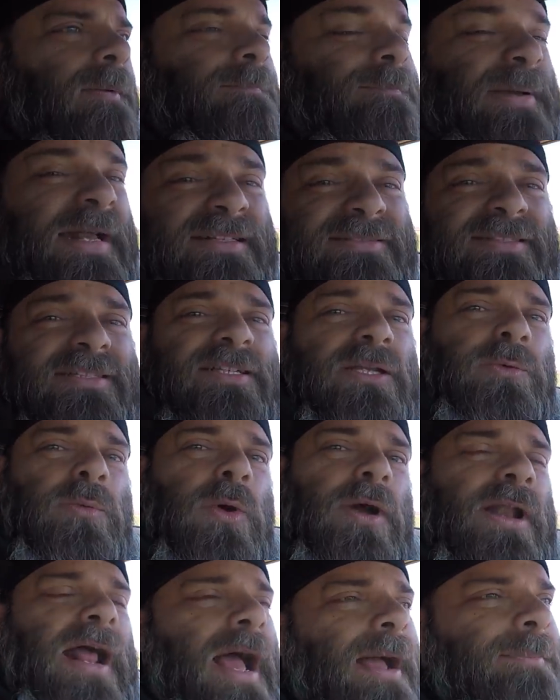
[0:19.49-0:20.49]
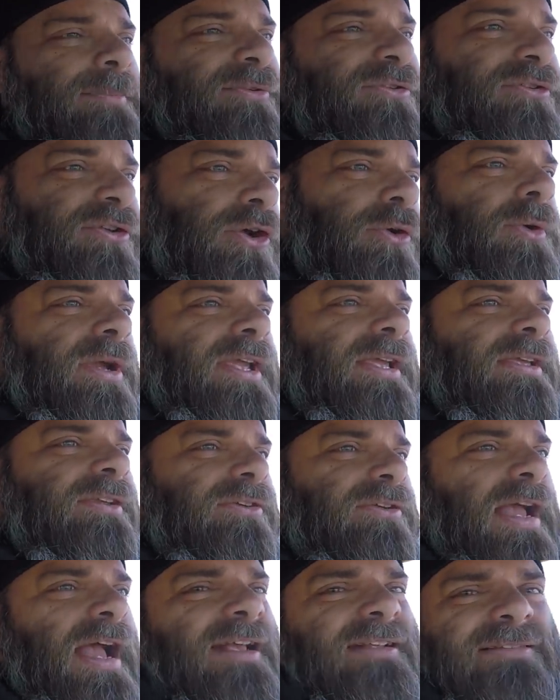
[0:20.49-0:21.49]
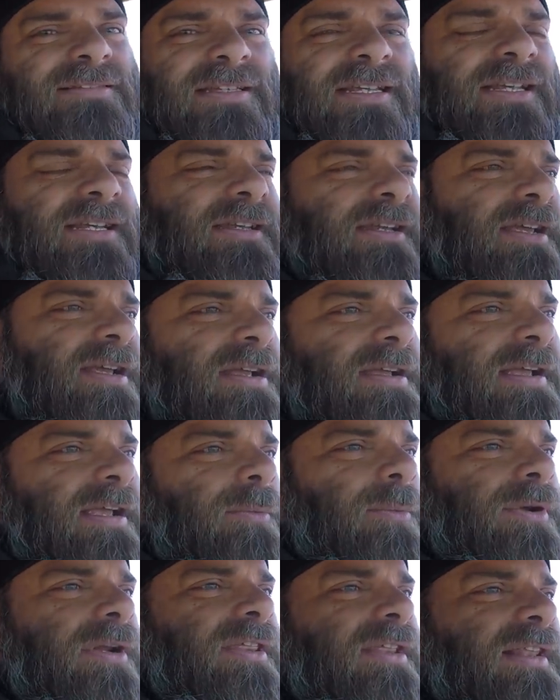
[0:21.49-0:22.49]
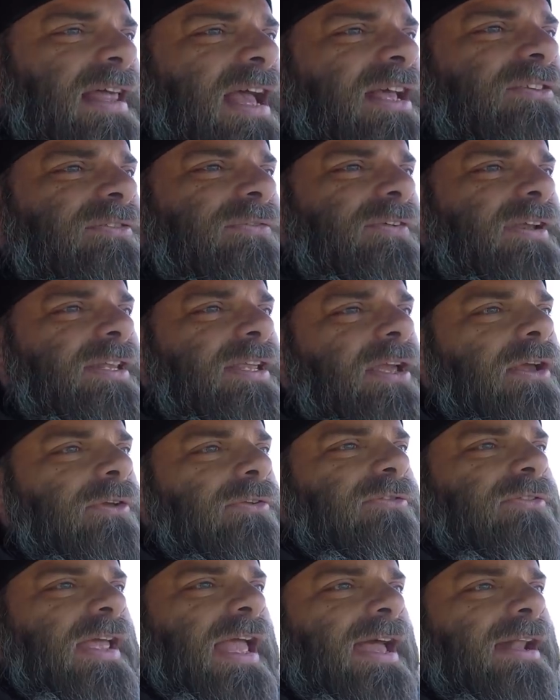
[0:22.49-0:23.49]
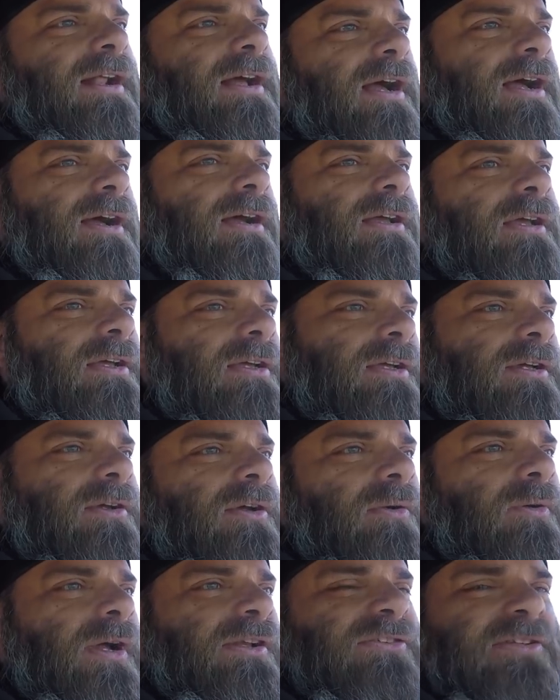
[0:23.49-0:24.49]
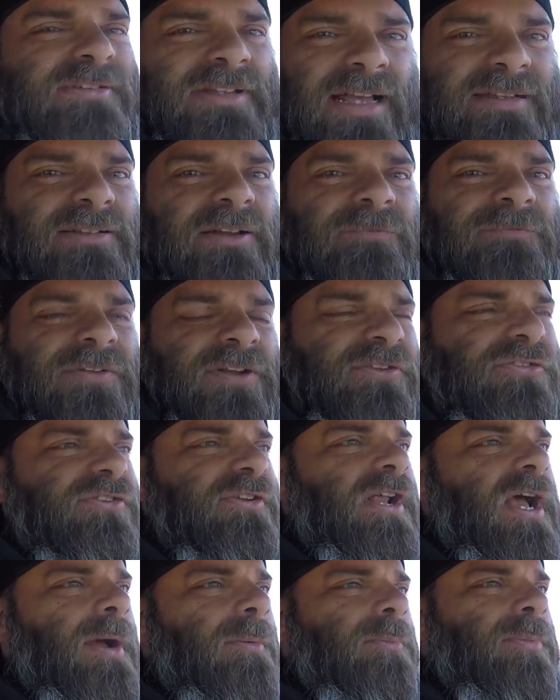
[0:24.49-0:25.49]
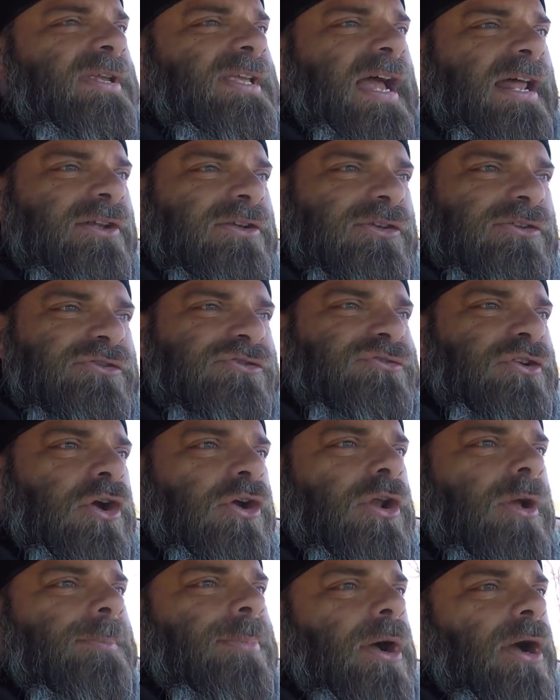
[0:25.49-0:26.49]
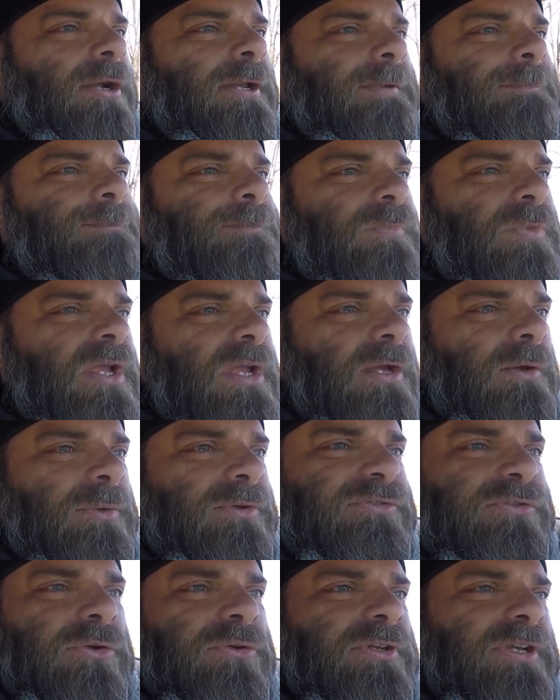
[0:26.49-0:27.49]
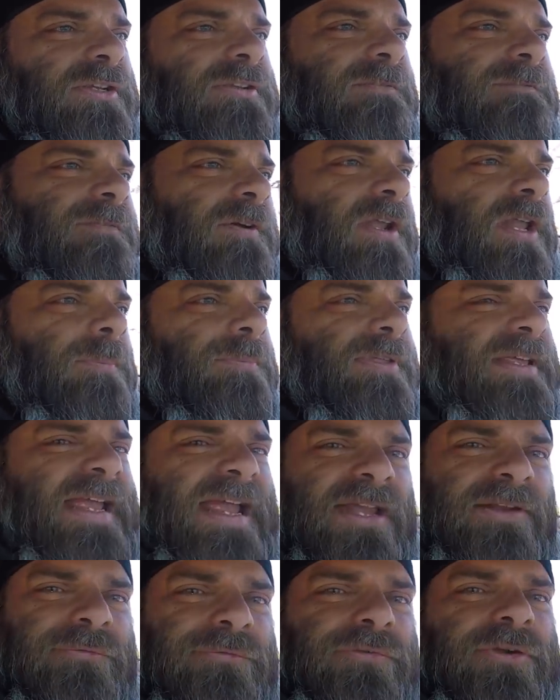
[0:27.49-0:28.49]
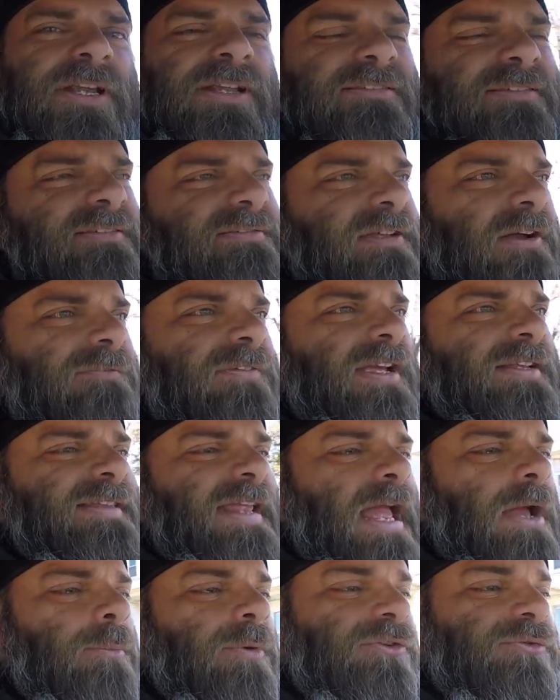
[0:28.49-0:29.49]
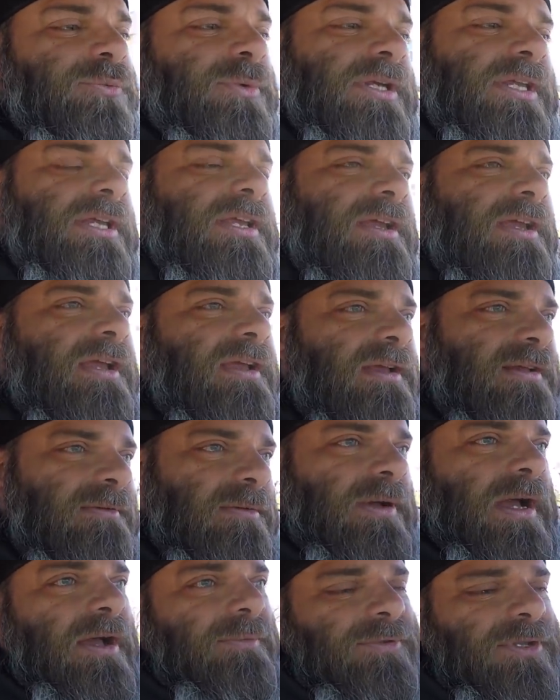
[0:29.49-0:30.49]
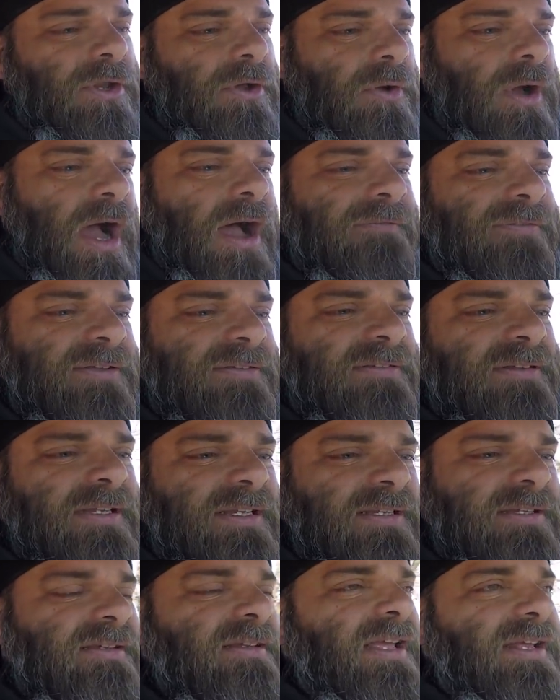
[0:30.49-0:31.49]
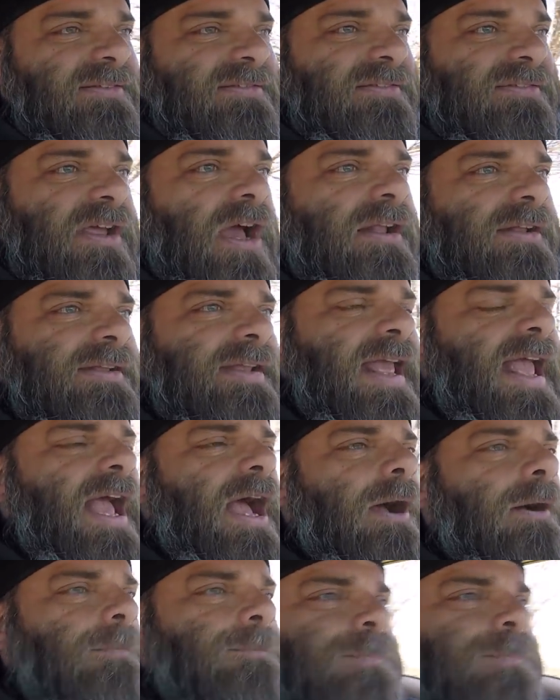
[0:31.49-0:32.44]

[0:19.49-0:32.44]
basically what I'm doing, you guys seen in one of the last videos that I just got done finishing up. We got a good startup on it. We still need to fill up the antifreeze and stuff like that, which we, you know, obviously it's done now.